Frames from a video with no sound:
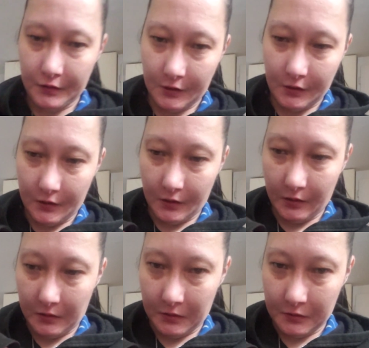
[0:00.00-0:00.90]

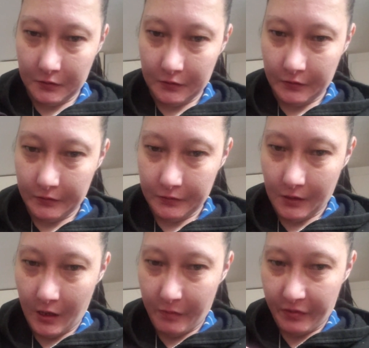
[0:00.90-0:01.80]
the
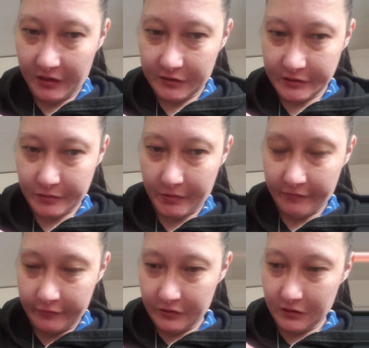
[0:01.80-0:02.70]
eggplant dish
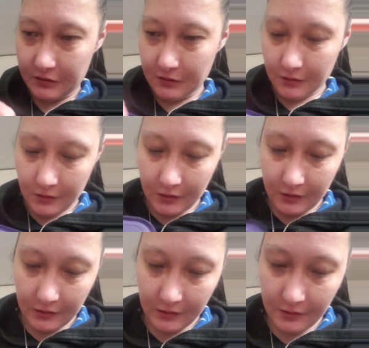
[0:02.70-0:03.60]
but to be
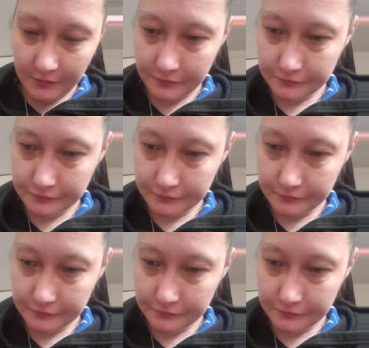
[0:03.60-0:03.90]
888